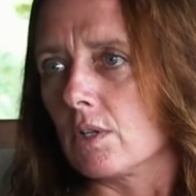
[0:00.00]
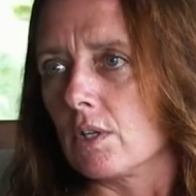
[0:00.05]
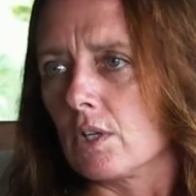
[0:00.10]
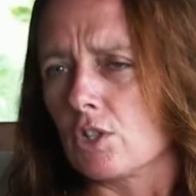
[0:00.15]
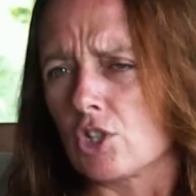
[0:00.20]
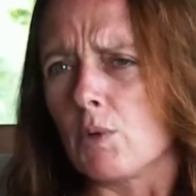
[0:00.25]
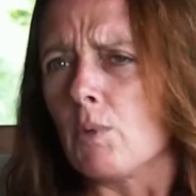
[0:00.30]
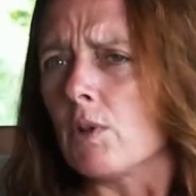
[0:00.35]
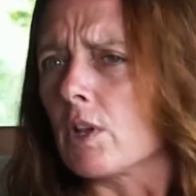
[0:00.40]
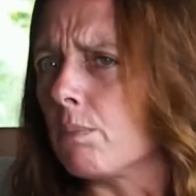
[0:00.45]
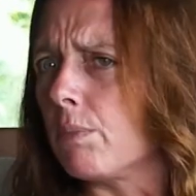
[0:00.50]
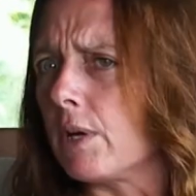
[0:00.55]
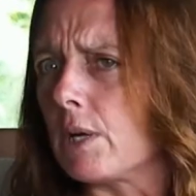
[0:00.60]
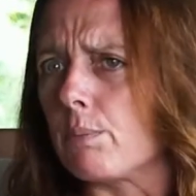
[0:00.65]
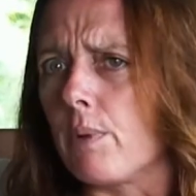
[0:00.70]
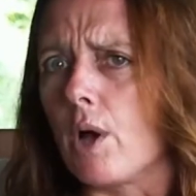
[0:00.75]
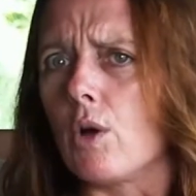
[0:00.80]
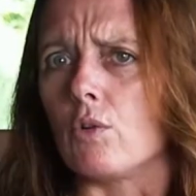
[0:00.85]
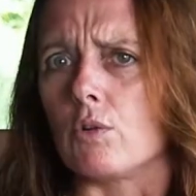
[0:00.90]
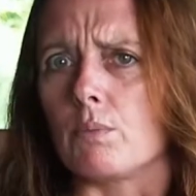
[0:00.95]
She was a
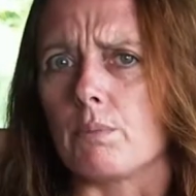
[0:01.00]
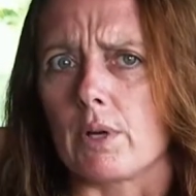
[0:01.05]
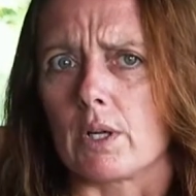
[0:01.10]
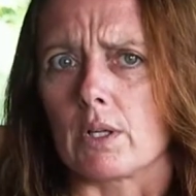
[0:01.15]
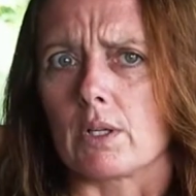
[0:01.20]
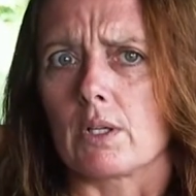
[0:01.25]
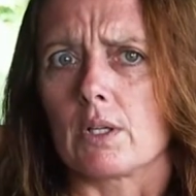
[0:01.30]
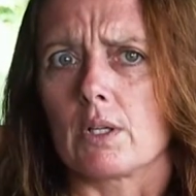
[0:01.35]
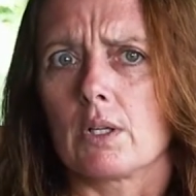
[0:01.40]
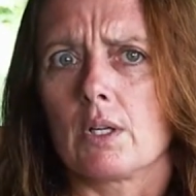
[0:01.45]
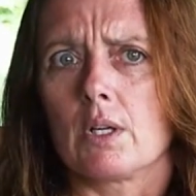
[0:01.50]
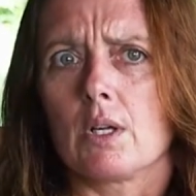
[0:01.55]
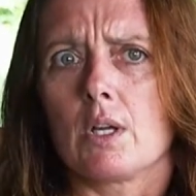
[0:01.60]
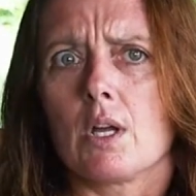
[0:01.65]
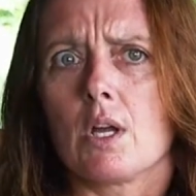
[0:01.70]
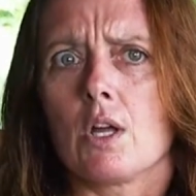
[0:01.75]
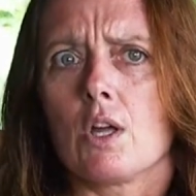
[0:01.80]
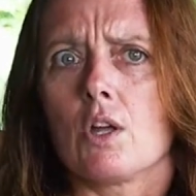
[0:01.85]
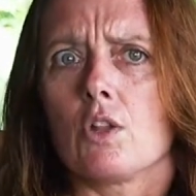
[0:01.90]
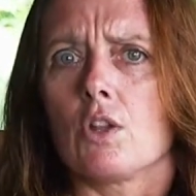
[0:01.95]
big boat, but
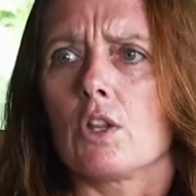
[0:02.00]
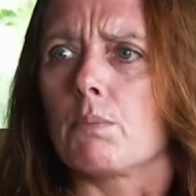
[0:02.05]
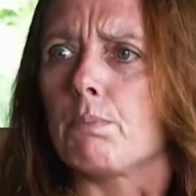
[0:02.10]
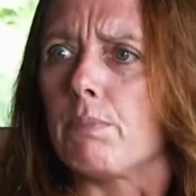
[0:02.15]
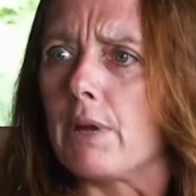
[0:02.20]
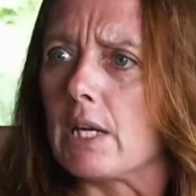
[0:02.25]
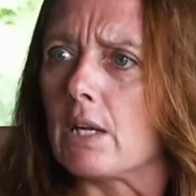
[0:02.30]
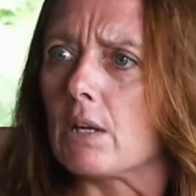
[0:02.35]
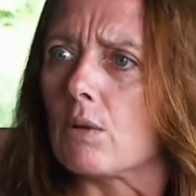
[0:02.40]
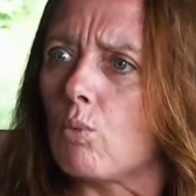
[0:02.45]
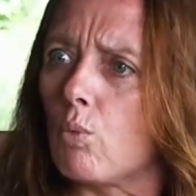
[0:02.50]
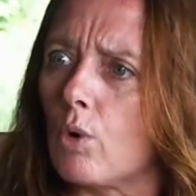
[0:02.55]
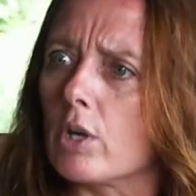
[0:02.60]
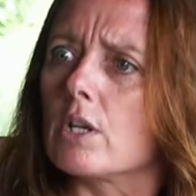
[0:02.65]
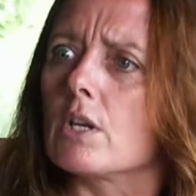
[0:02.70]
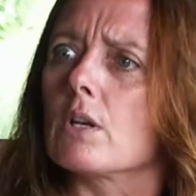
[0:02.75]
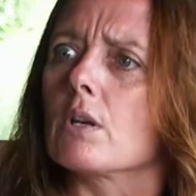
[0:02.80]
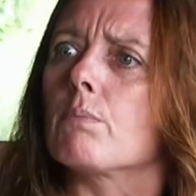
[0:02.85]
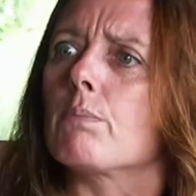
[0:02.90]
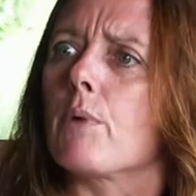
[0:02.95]
big
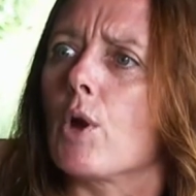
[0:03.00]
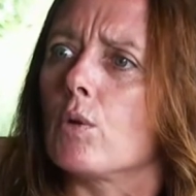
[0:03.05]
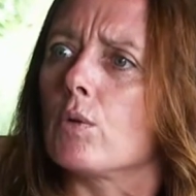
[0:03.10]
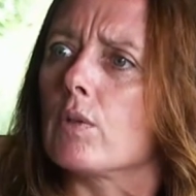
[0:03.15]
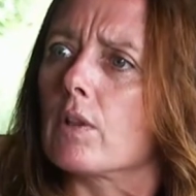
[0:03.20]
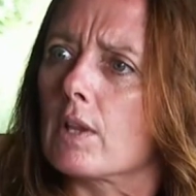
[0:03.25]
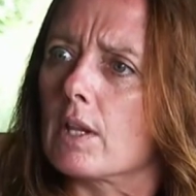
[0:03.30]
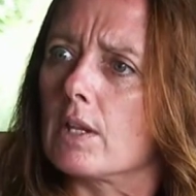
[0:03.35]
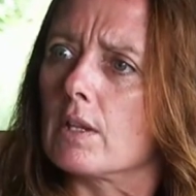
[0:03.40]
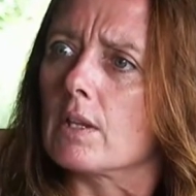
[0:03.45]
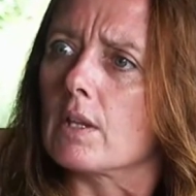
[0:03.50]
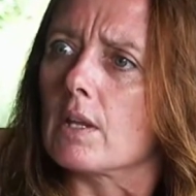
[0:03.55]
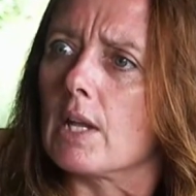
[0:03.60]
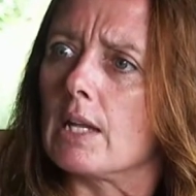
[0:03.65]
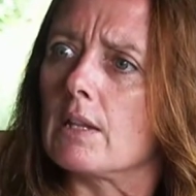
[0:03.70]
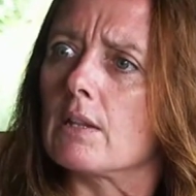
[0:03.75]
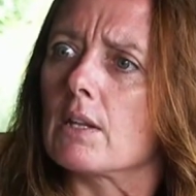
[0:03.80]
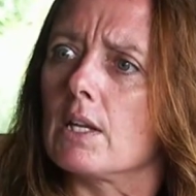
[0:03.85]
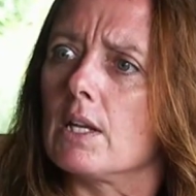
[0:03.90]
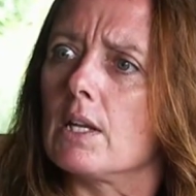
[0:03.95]
wooden boats in
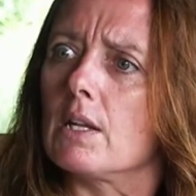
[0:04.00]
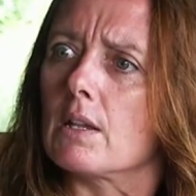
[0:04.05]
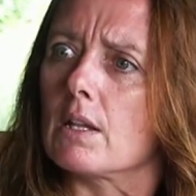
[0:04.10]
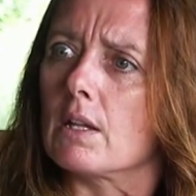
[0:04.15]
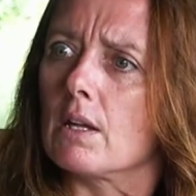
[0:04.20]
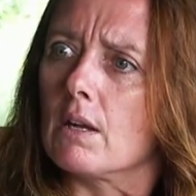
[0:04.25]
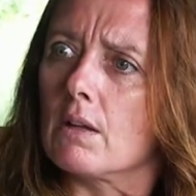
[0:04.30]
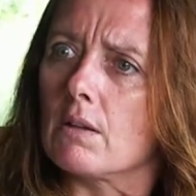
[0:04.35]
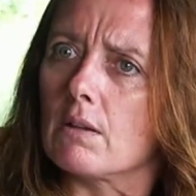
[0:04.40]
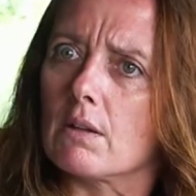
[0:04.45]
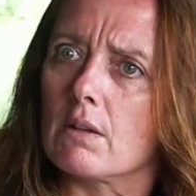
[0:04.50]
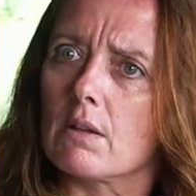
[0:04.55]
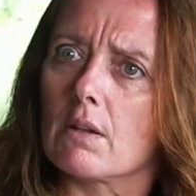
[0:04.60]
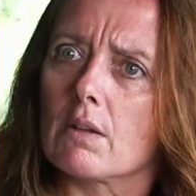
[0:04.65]
Indonesia,